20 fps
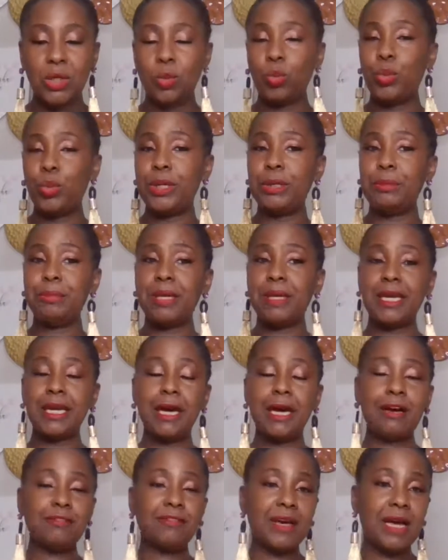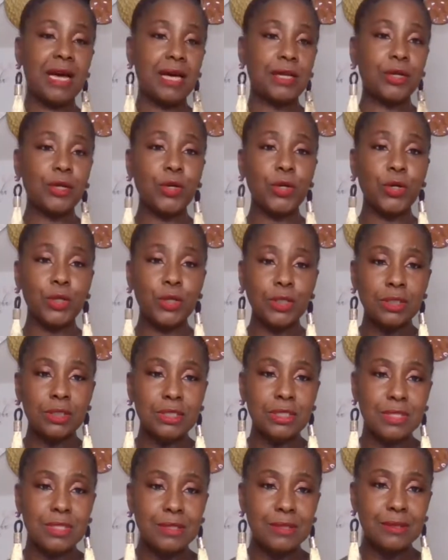we may have had
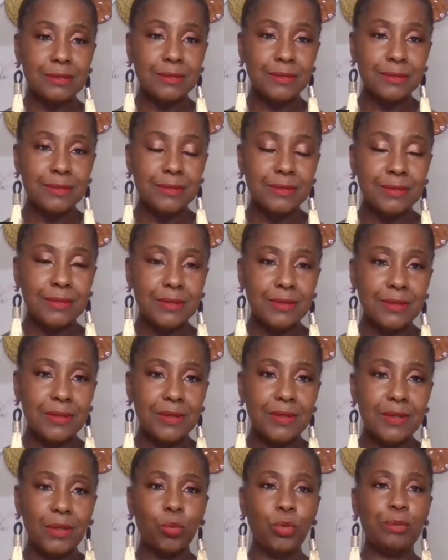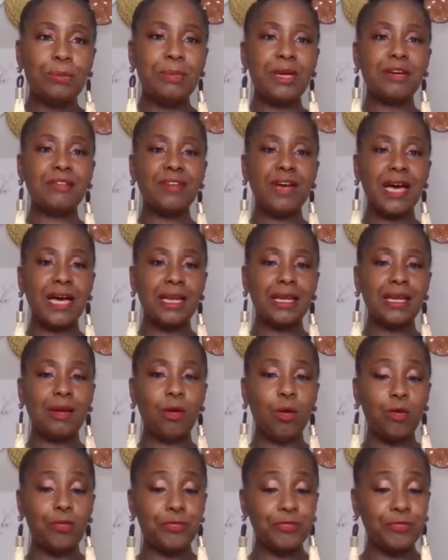hurt, we may have had
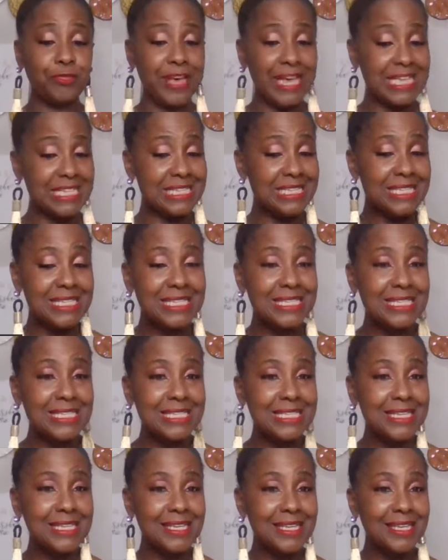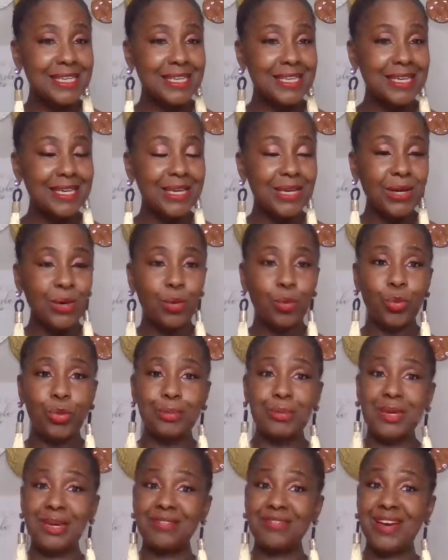offense, we
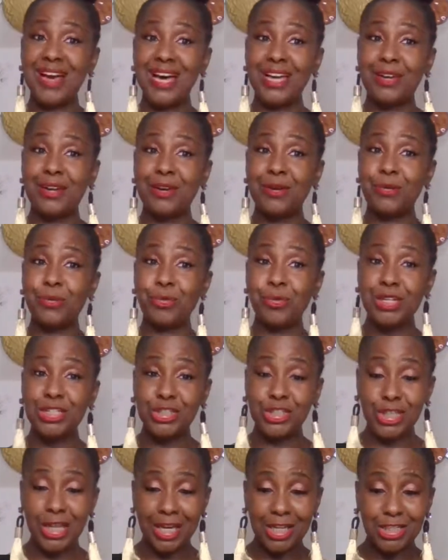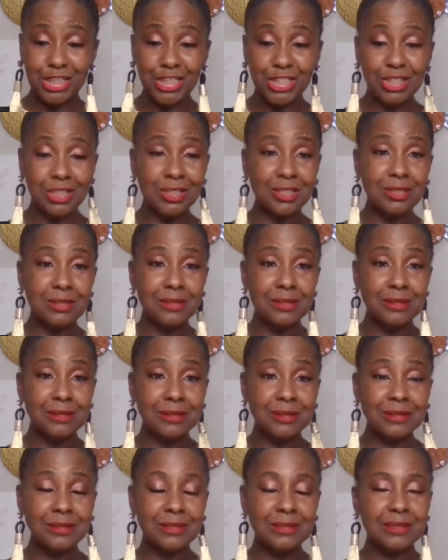may have had rejection,
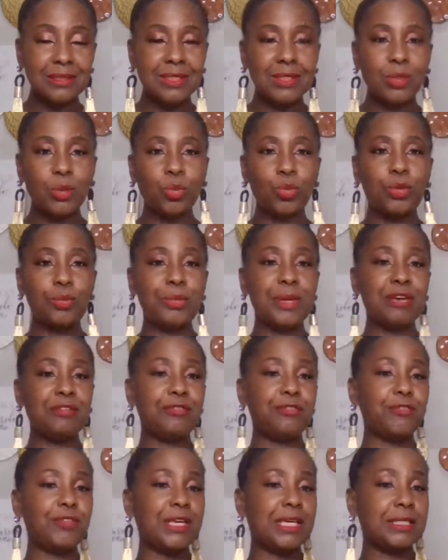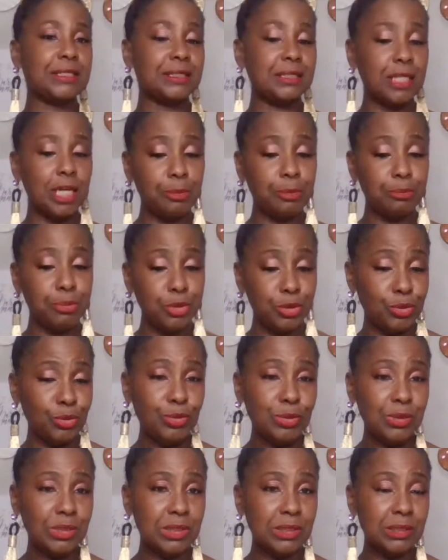we may have faced
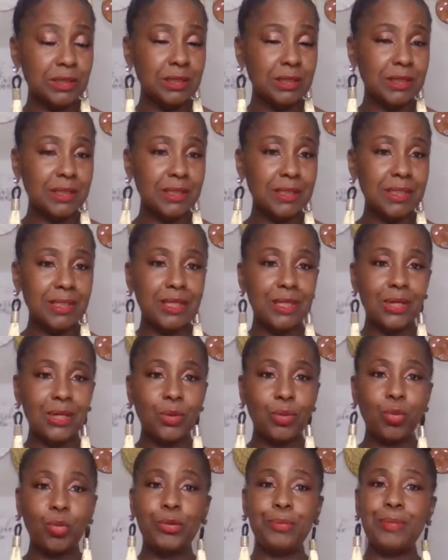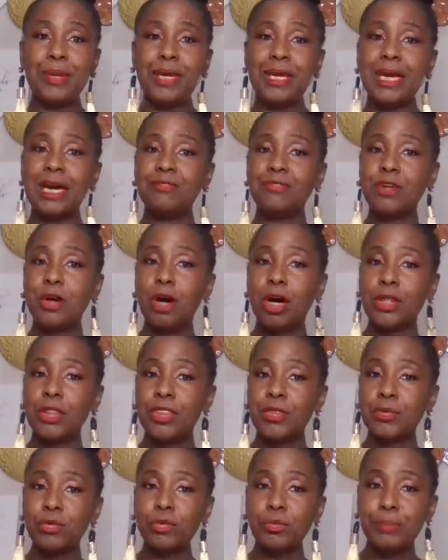abuse, we may have gone
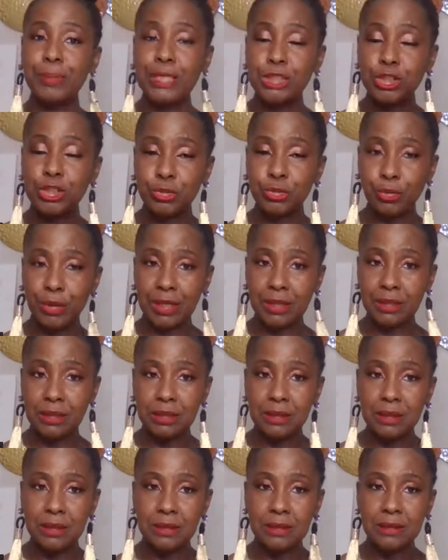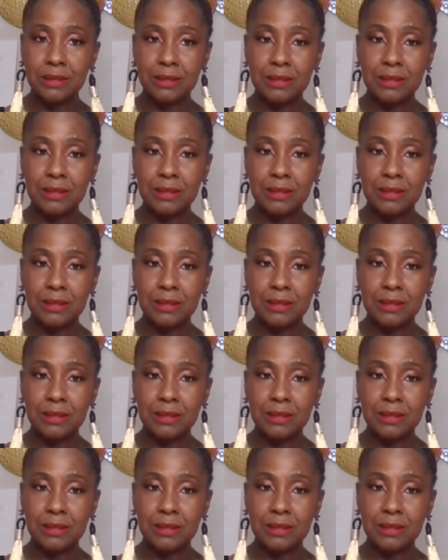through betrayal,